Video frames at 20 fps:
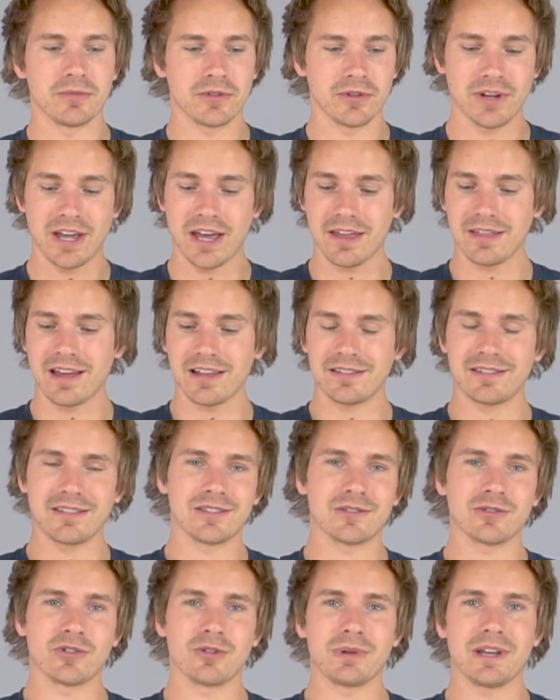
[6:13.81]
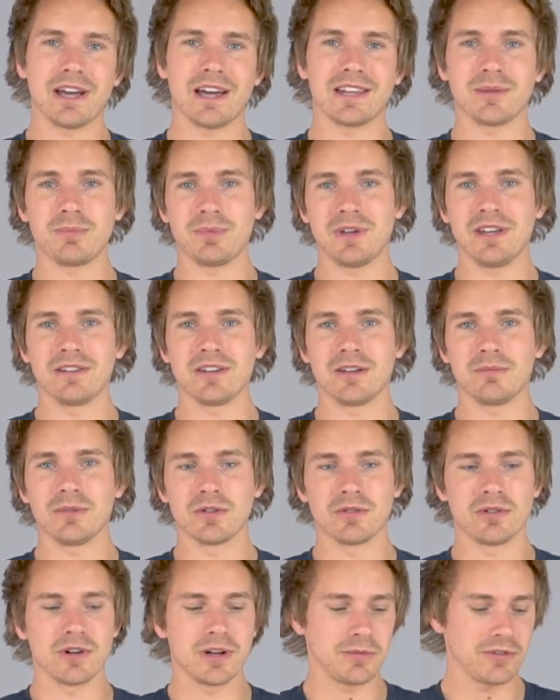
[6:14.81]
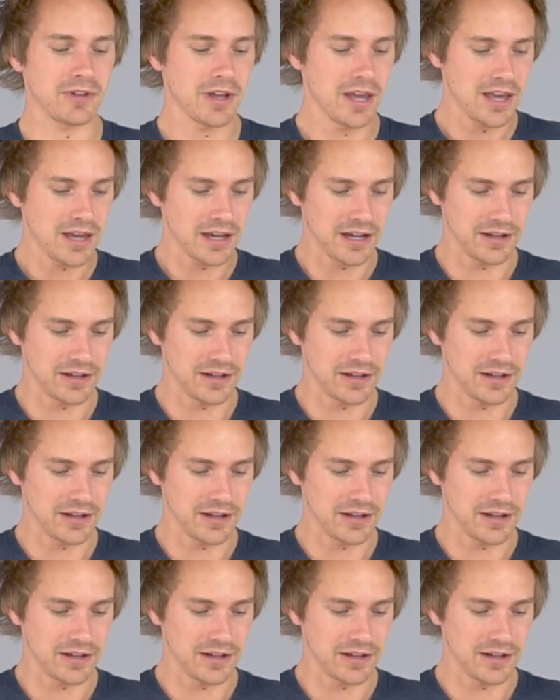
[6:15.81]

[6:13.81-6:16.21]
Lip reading: So yeah, that's the story behind the PNW grips.